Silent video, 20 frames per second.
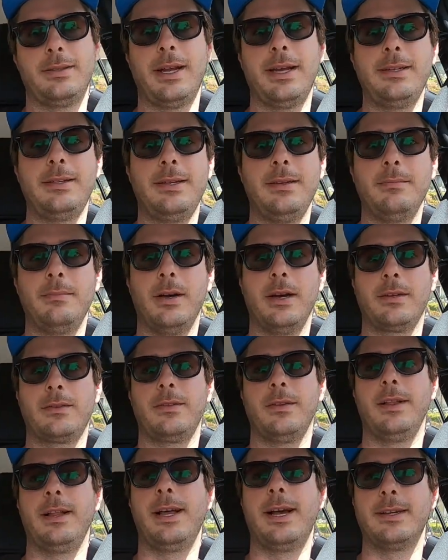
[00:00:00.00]
19 bucks
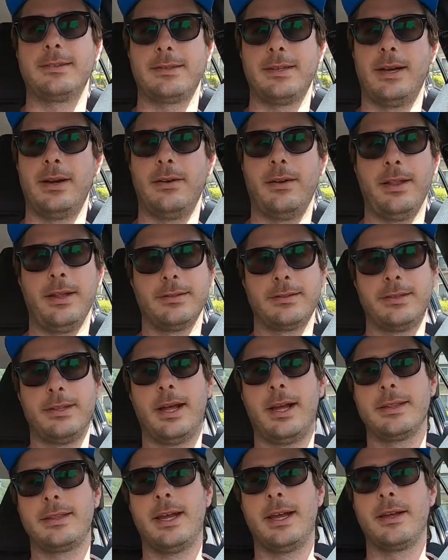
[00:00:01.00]
for the last hour. That's
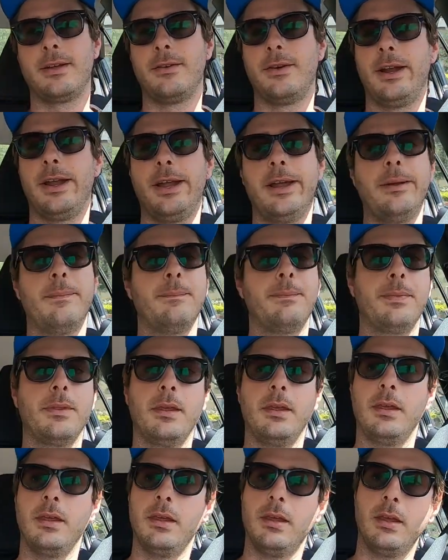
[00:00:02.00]
not that great.
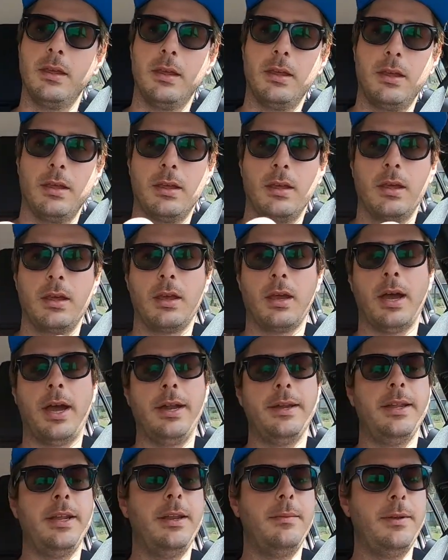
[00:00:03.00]

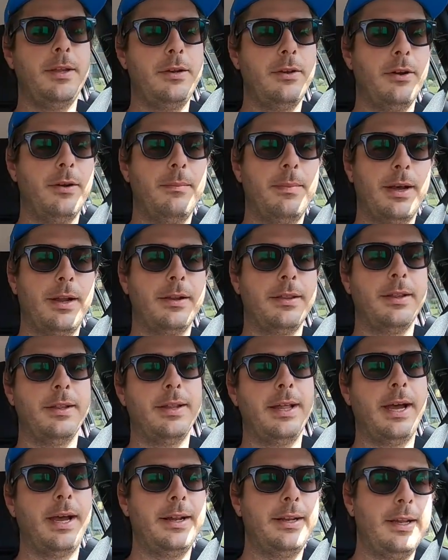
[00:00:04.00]
I need to be doing better
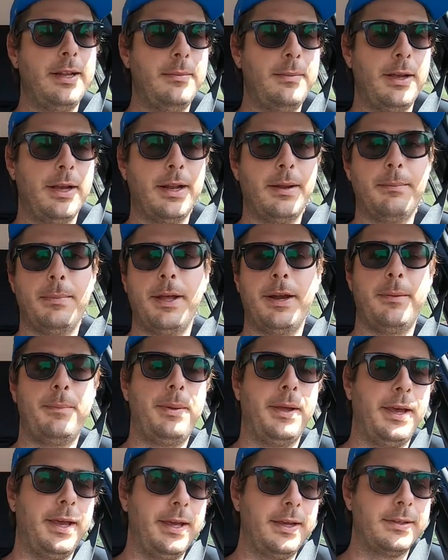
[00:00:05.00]
than that. I need to be on a better
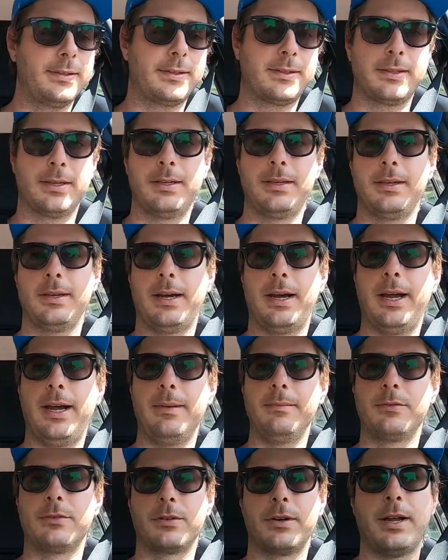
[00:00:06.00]
pace. I
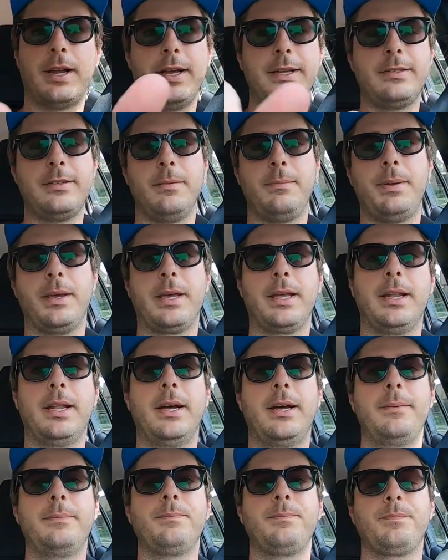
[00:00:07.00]
am trying to pick it
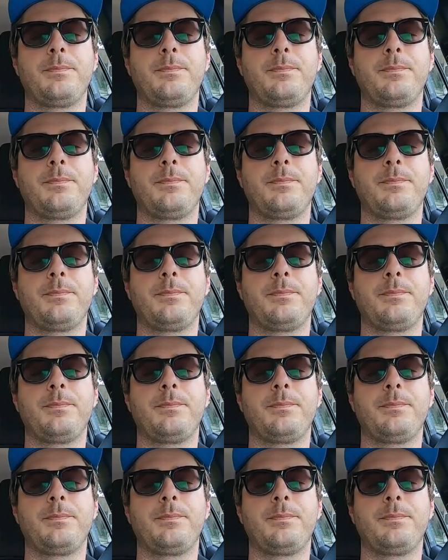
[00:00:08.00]
up.